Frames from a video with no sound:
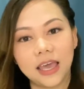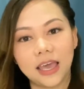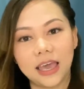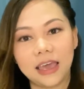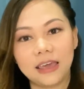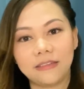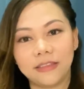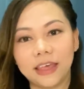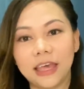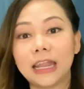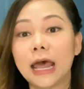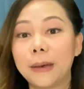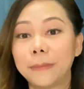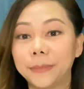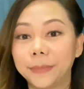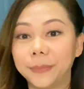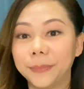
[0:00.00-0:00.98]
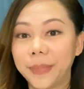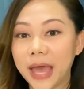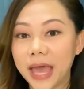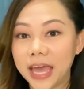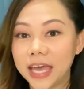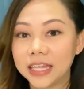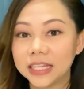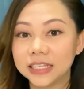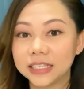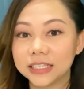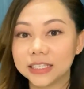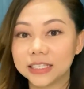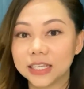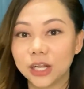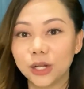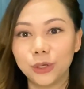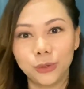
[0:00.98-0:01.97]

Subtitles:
and then pants,